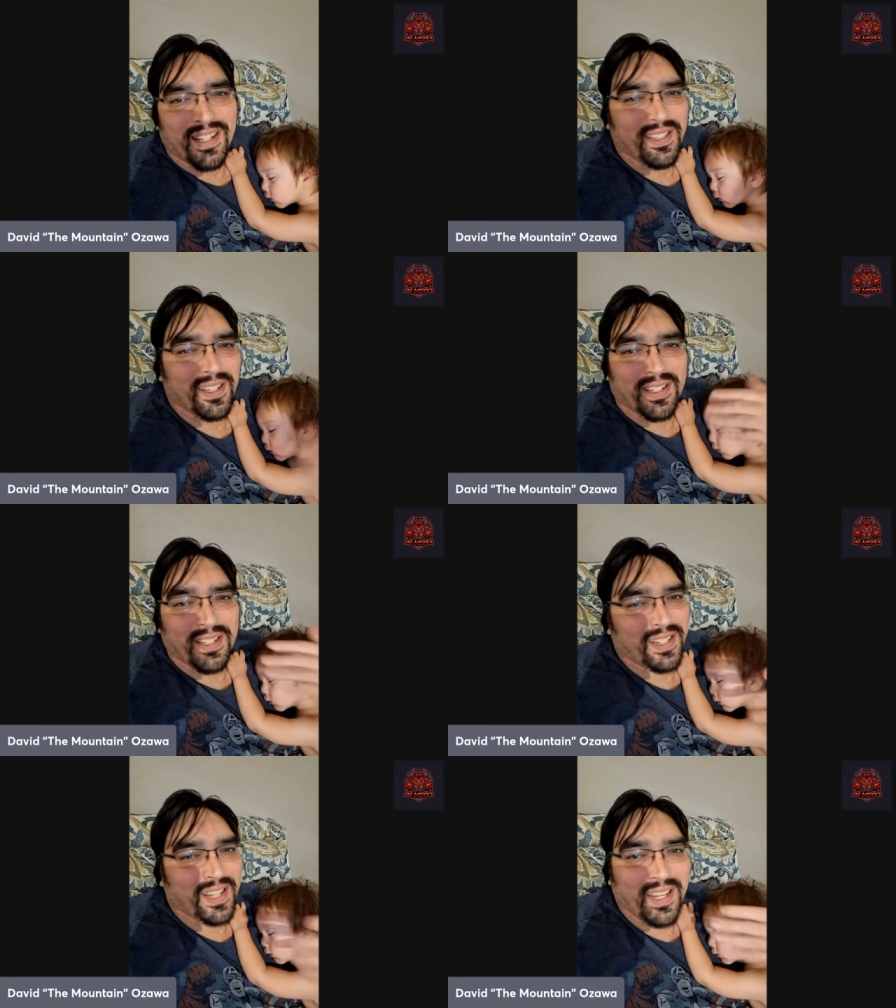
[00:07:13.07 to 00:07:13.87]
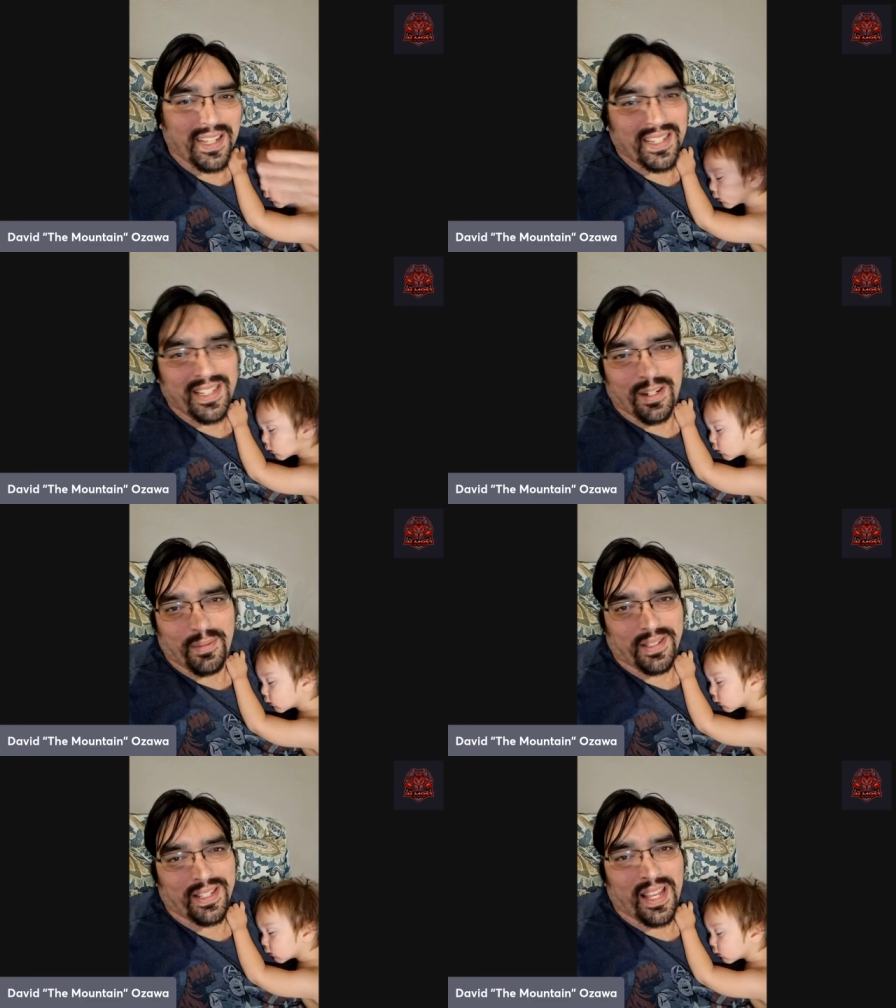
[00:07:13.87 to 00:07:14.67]
they're gonna kill any
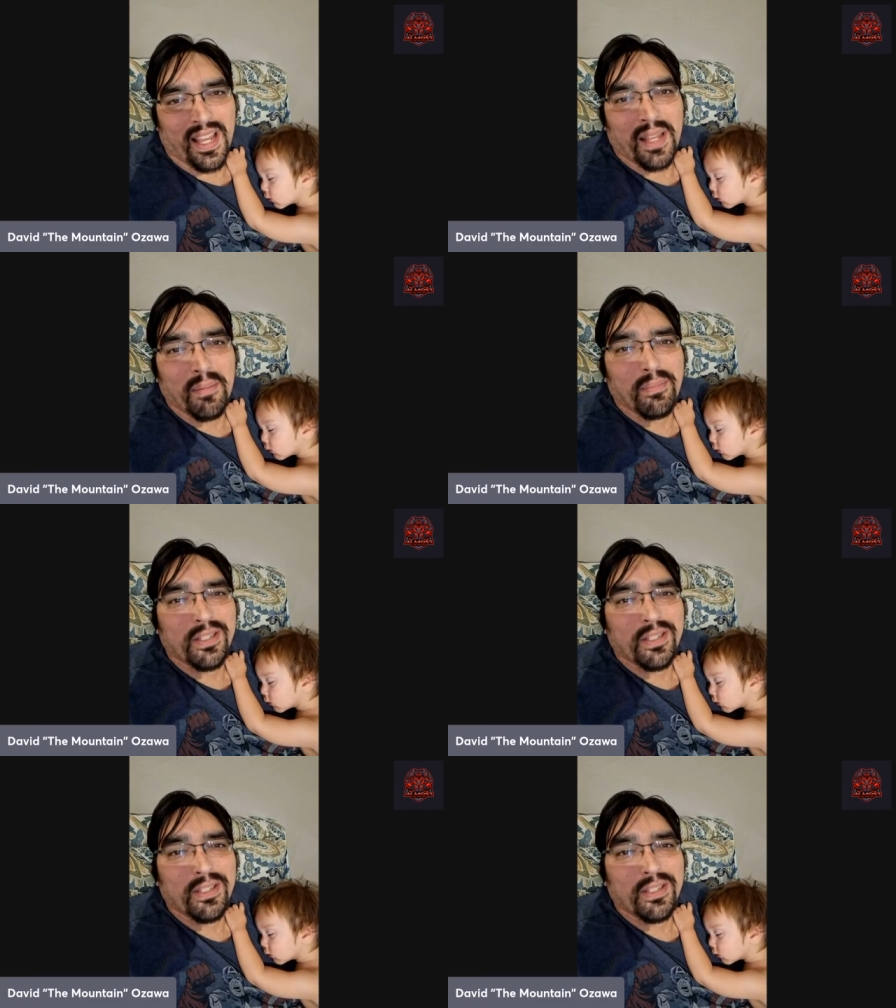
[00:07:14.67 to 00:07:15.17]
army in the game.